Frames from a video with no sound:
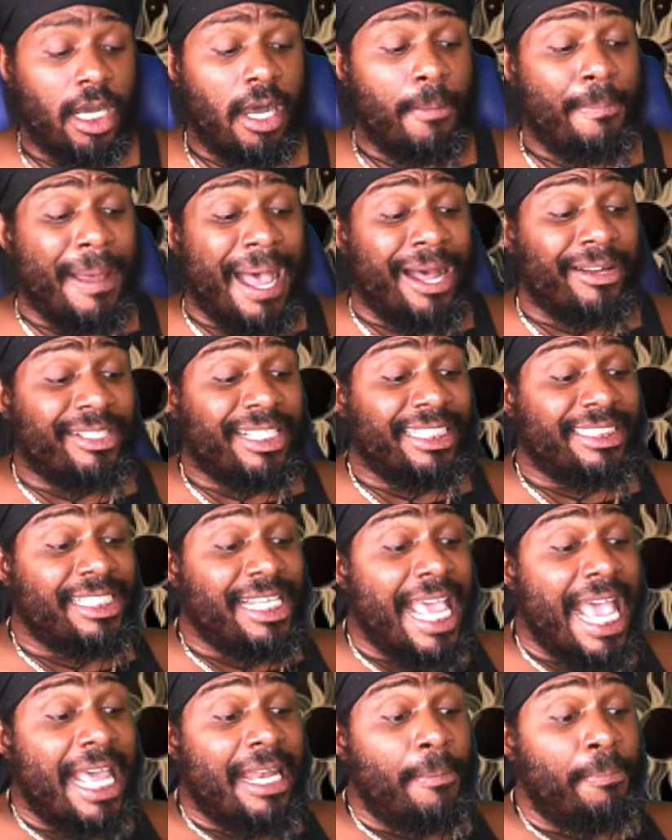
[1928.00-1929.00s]
about this
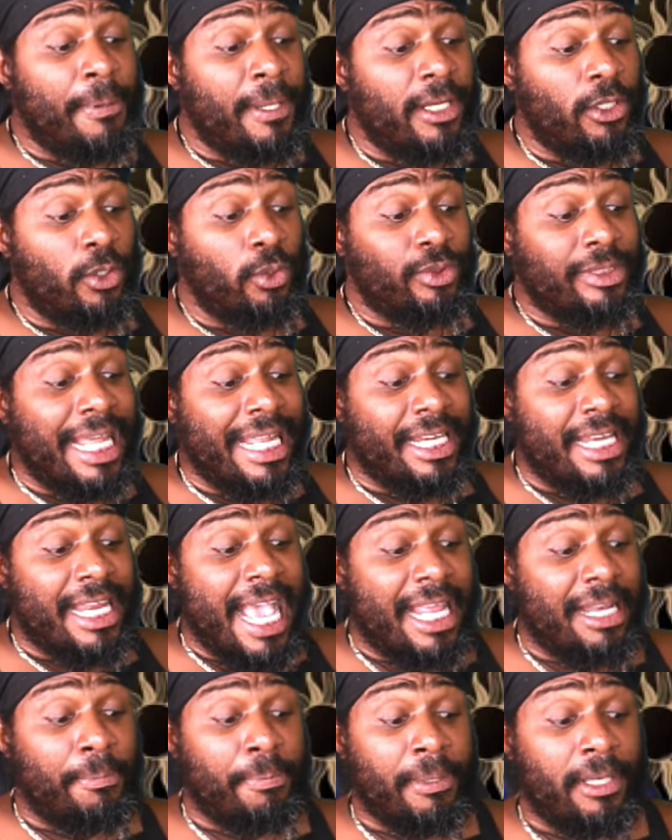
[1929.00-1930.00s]
Nine of Pentacles. Now, the
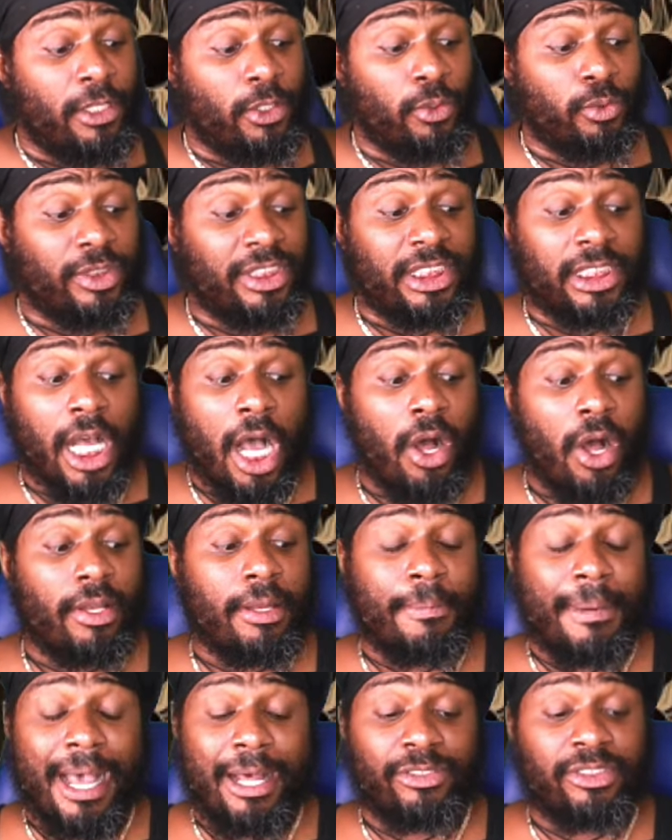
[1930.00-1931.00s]
Nine of Pentacles is
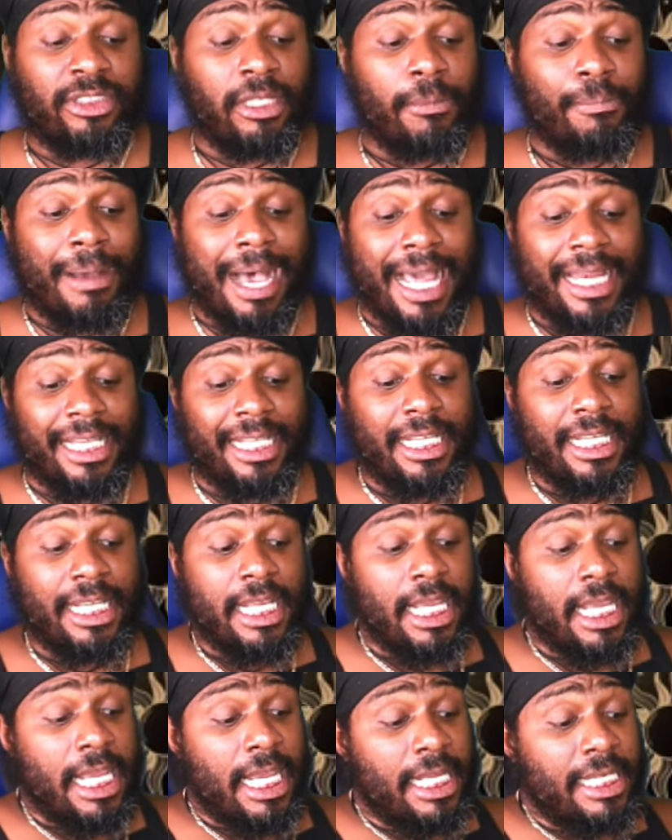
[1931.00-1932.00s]
all about somebody
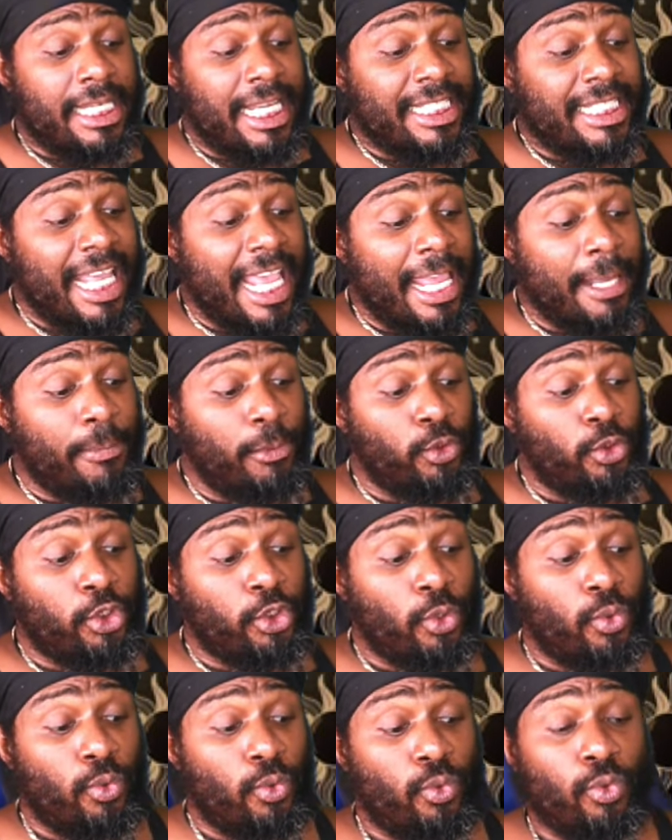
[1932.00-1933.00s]
that's able
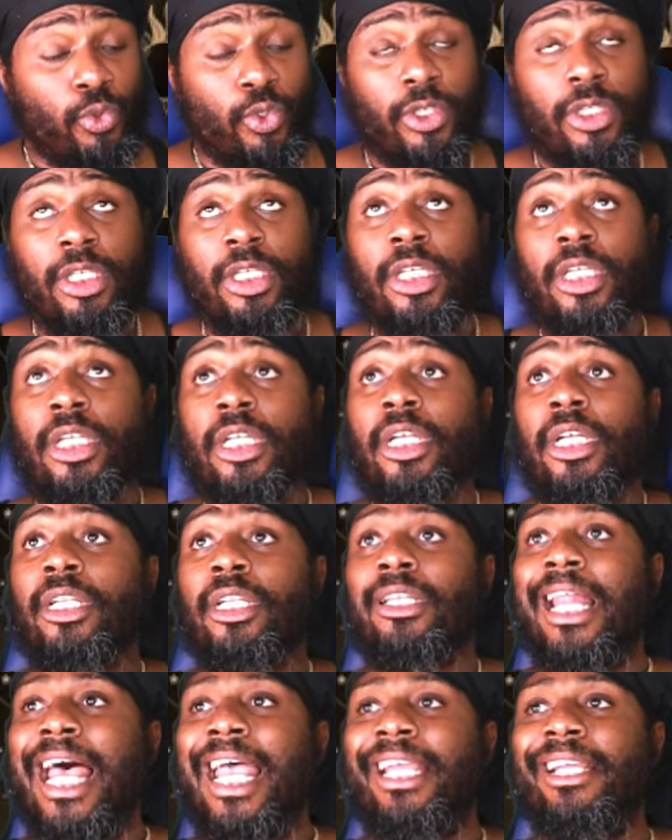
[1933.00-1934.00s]
to,
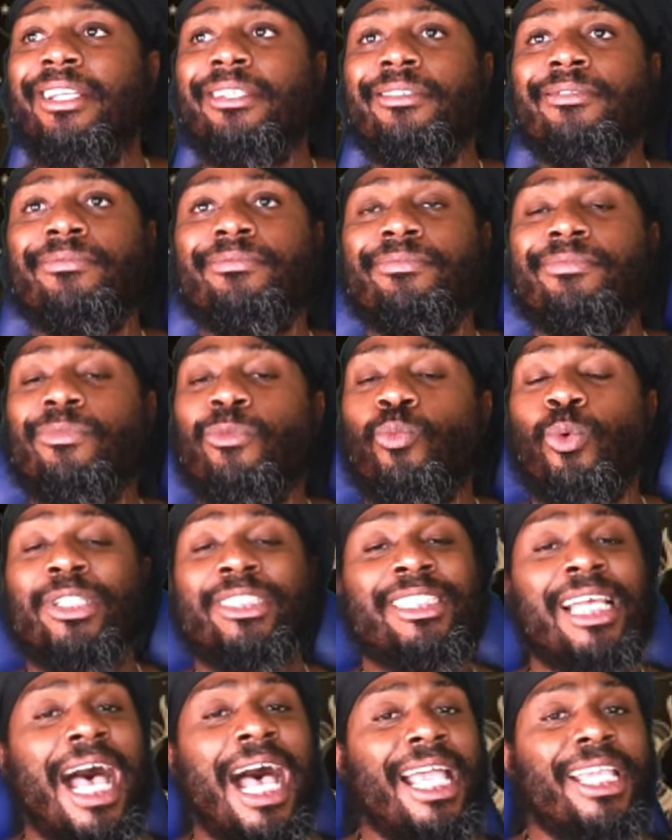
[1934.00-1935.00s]
like,
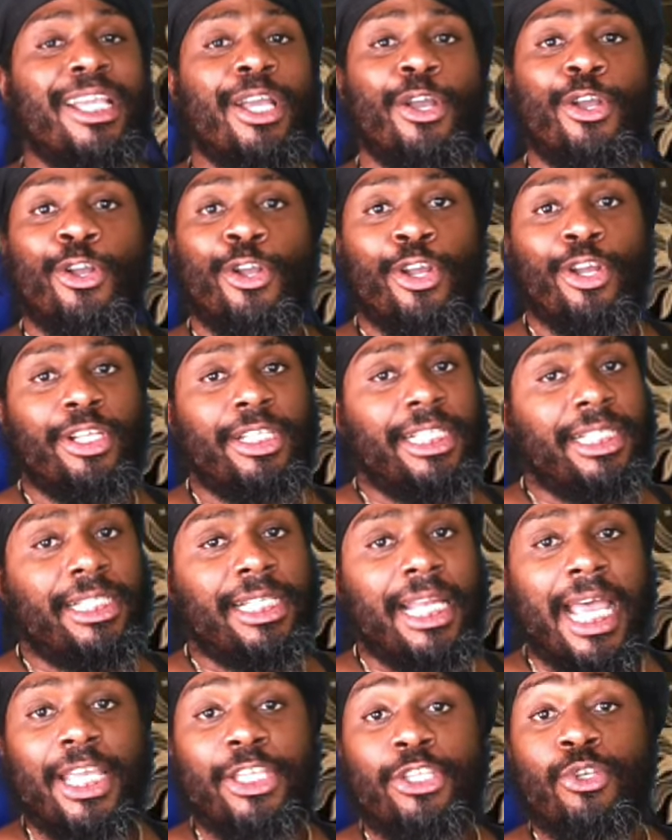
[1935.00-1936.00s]
retire early.
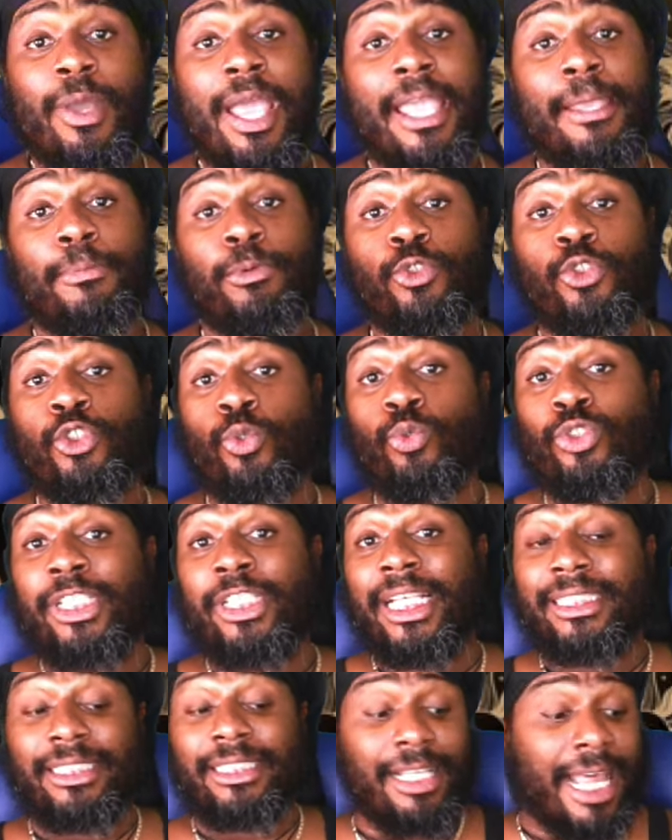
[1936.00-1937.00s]
Like, you able to
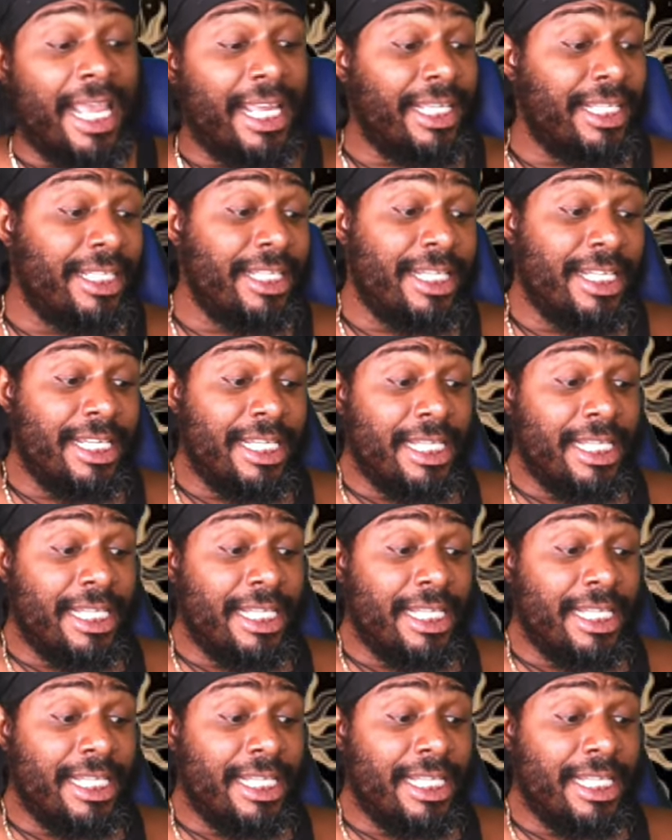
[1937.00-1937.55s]
just, like,